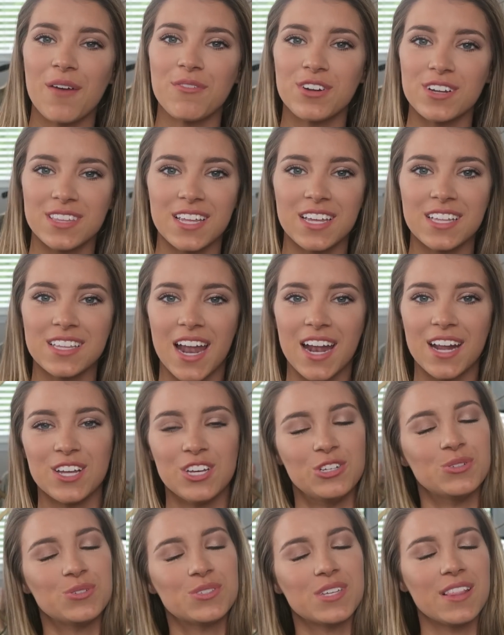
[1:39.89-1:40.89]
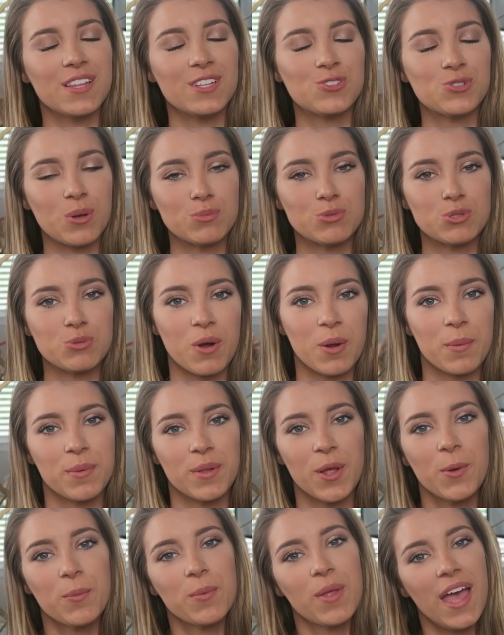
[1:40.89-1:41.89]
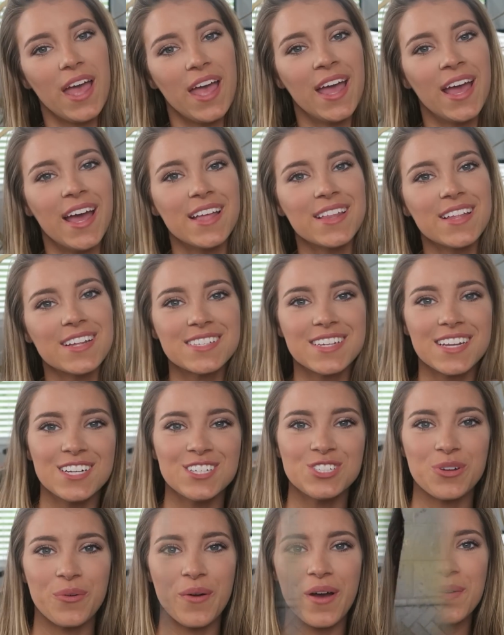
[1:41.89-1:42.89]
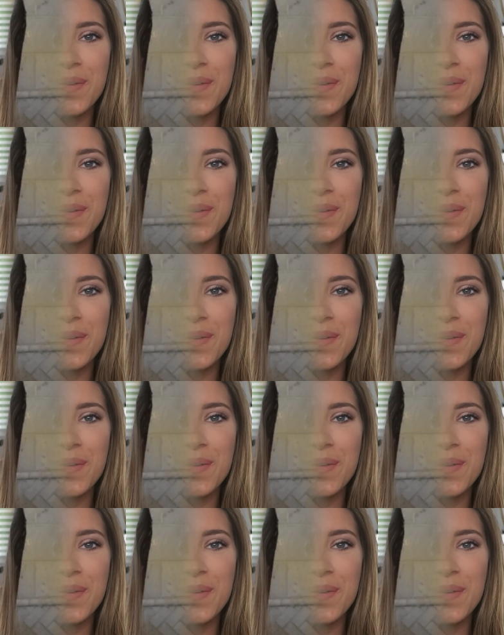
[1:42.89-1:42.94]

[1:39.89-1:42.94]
everything that I use in the description bar below. And let's get into